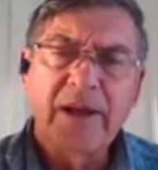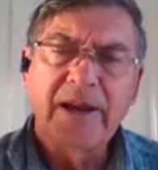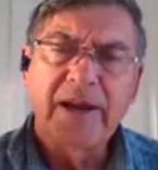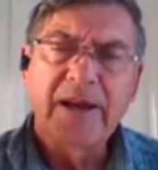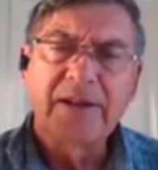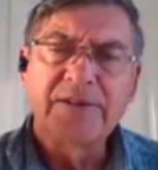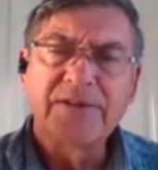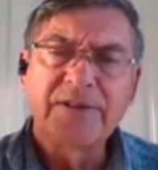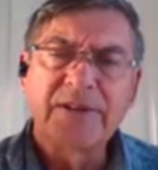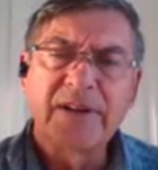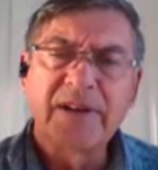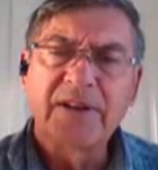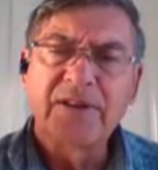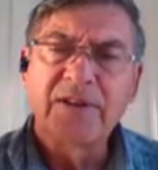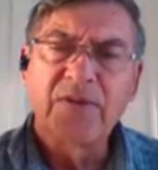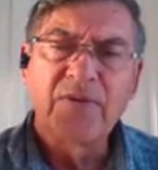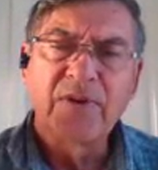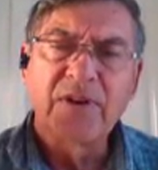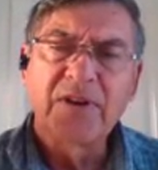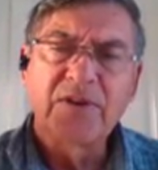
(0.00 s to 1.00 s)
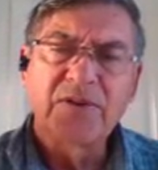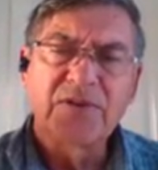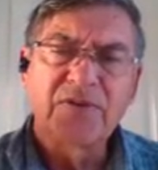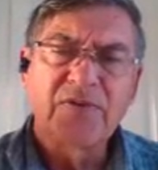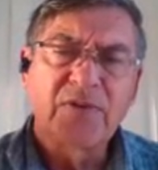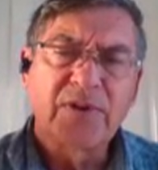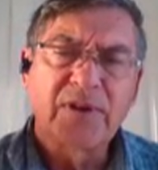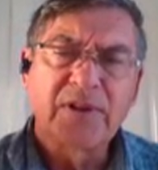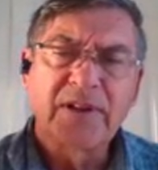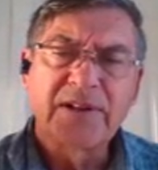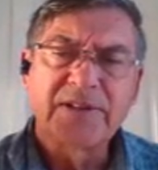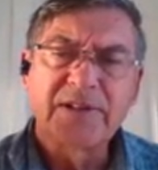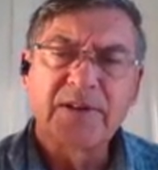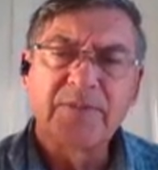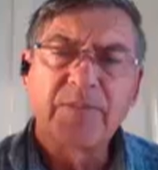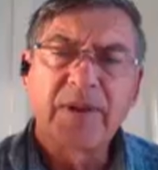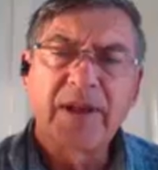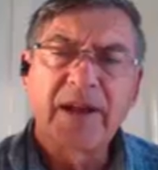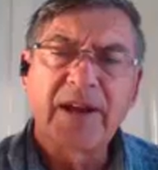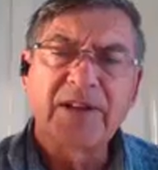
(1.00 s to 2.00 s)
plans and the videos for the
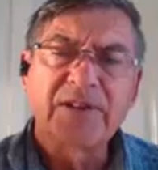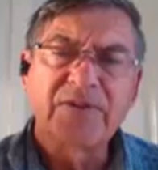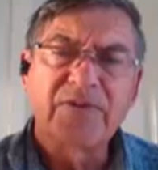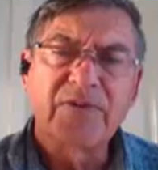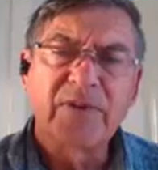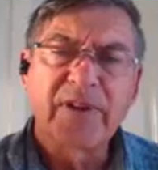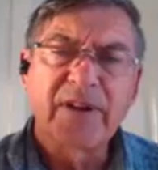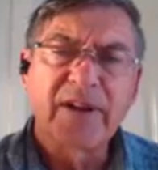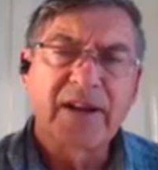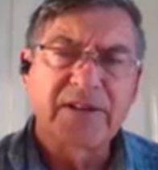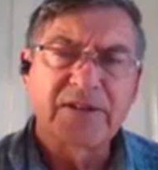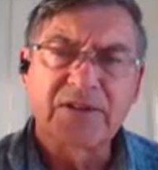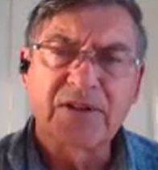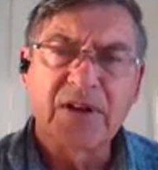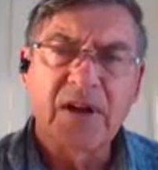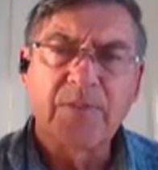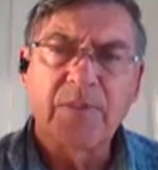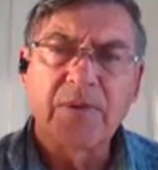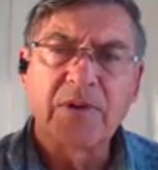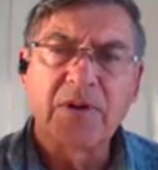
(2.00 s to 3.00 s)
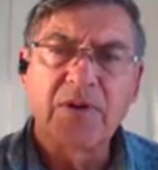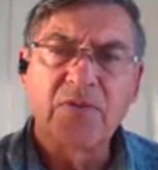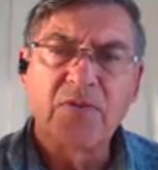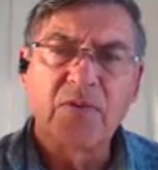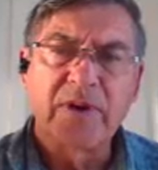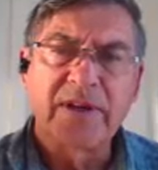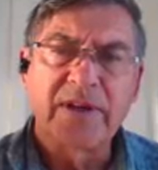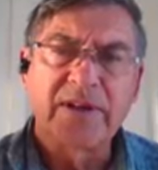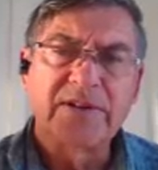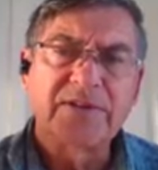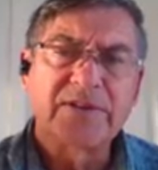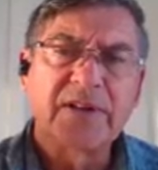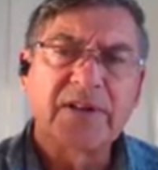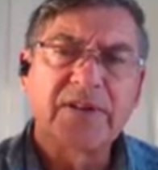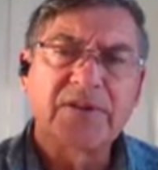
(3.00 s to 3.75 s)
lesson plans for the next couple of weeks.